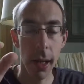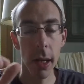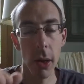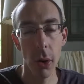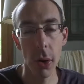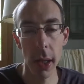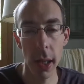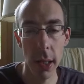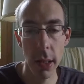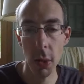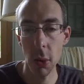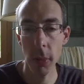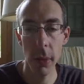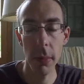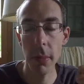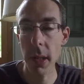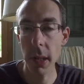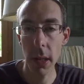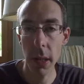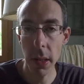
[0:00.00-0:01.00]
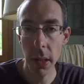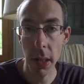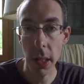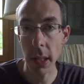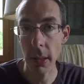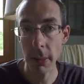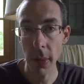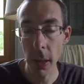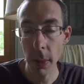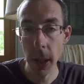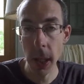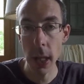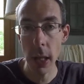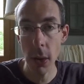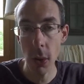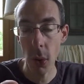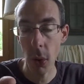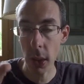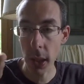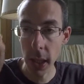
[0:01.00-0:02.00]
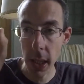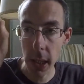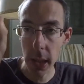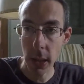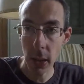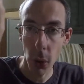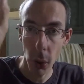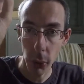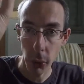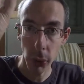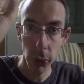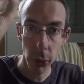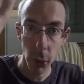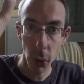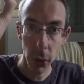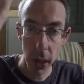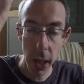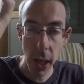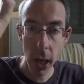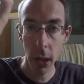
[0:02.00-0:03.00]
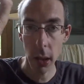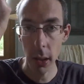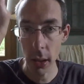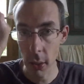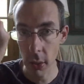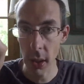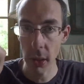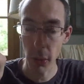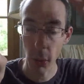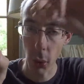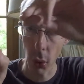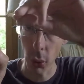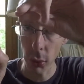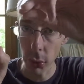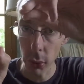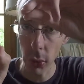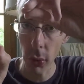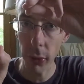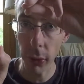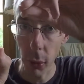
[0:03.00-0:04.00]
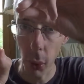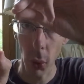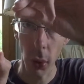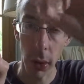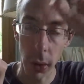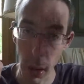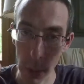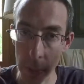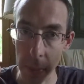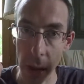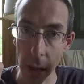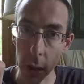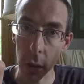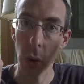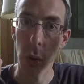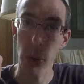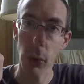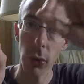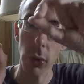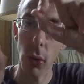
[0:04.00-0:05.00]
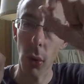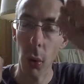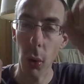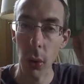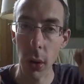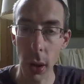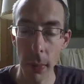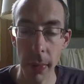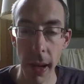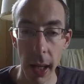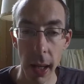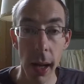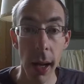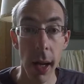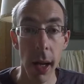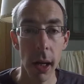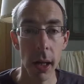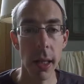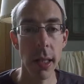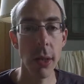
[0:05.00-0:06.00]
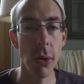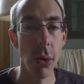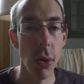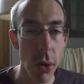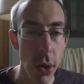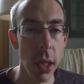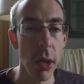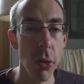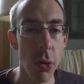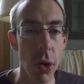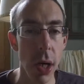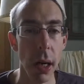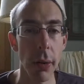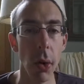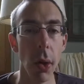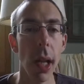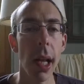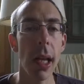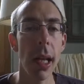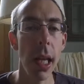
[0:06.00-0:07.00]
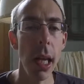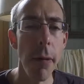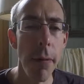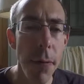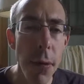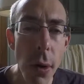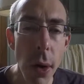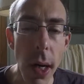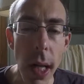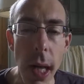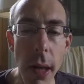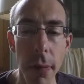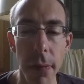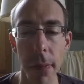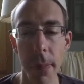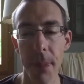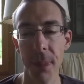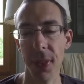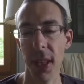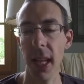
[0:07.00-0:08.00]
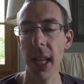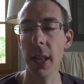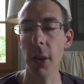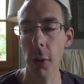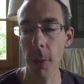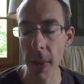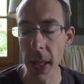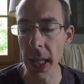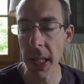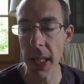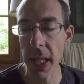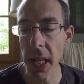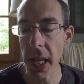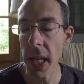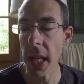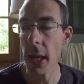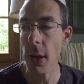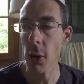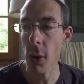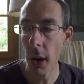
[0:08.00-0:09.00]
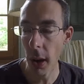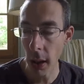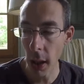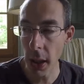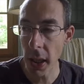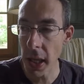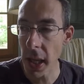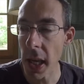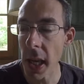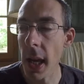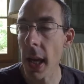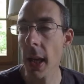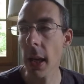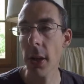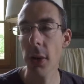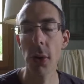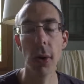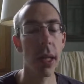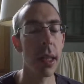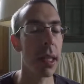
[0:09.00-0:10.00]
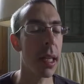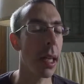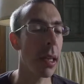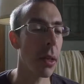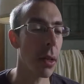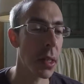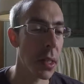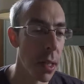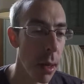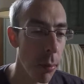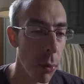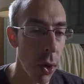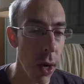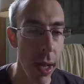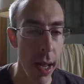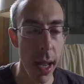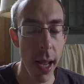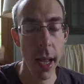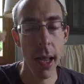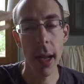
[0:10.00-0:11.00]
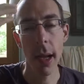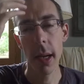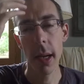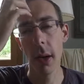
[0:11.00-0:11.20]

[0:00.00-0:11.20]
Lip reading: Okay, so maybe there is this. Maybe your kids go to school here, you need to go to the school, come back, go to school, come back. Okay, so you need to travel. If you live in the big city, you are lucky, you can get the subway.